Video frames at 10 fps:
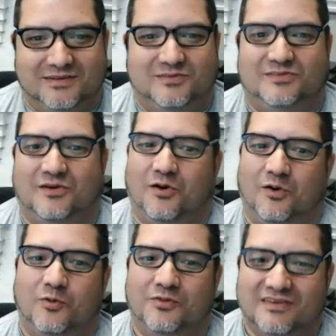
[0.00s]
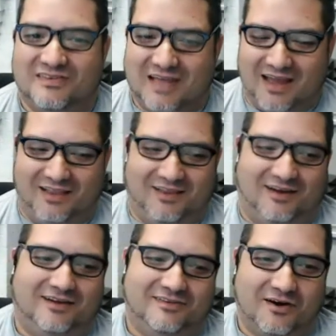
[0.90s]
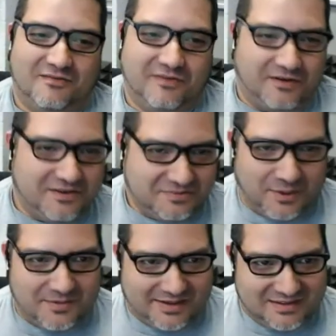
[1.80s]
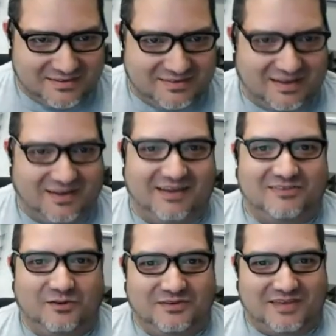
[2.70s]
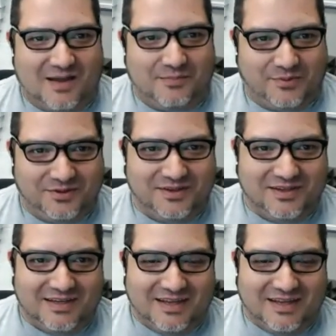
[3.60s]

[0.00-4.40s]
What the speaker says: So the Cylons are very smart about this, and so is Apple.